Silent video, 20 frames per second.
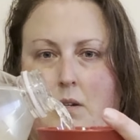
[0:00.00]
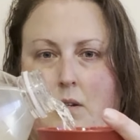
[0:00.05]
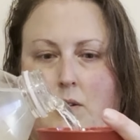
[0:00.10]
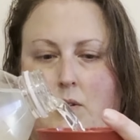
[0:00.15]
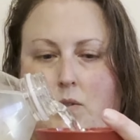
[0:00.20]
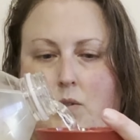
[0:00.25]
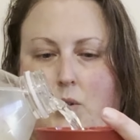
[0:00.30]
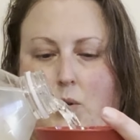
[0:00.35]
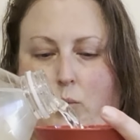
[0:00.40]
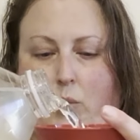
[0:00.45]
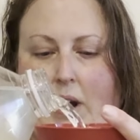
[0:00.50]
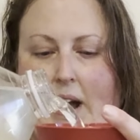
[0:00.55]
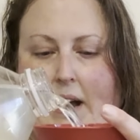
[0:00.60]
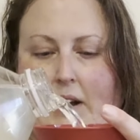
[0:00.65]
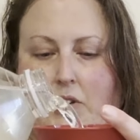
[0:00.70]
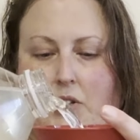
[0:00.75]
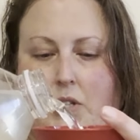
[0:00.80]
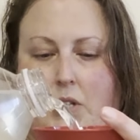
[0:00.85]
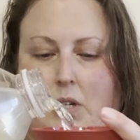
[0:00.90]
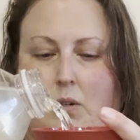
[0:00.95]
So we're
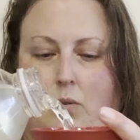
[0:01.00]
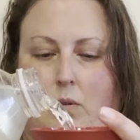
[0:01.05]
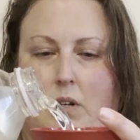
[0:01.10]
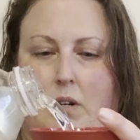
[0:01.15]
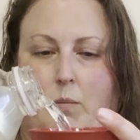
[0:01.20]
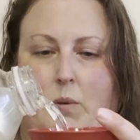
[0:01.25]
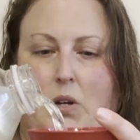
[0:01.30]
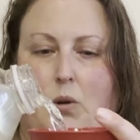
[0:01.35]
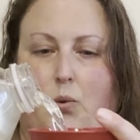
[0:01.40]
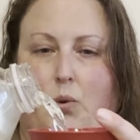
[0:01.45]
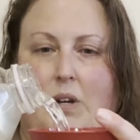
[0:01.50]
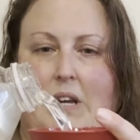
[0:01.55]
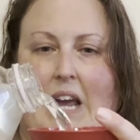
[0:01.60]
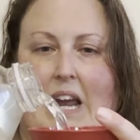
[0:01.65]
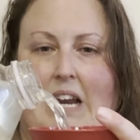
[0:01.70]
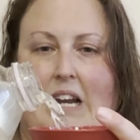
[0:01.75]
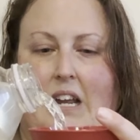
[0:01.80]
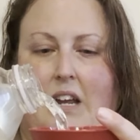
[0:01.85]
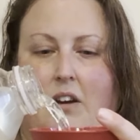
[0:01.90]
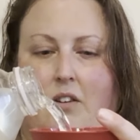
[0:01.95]
actually going to be
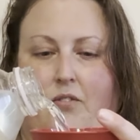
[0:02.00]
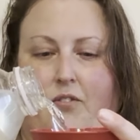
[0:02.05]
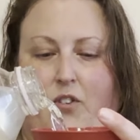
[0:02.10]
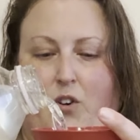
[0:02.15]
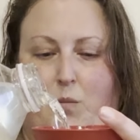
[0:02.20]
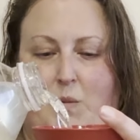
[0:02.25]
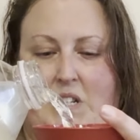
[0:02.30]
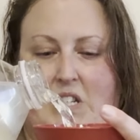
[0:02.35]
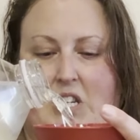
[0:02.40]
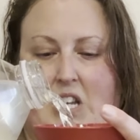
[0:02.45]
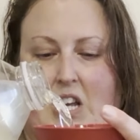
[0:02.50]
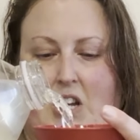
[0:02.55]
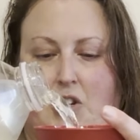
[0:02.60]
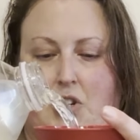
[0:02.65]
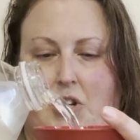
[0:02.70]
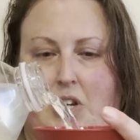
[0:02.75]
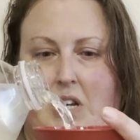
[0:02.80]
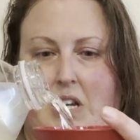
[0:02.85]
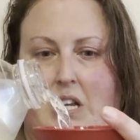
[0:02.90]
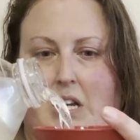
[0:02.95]
creating a
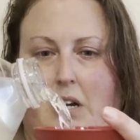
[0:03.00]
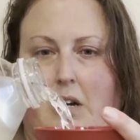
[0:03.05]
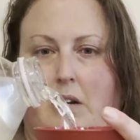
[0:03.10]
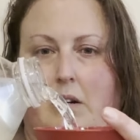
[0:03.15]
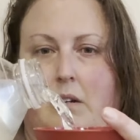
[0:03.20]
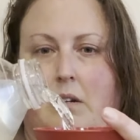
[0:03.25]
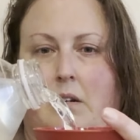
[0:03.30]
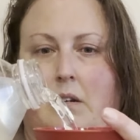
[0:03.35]
fermentation here.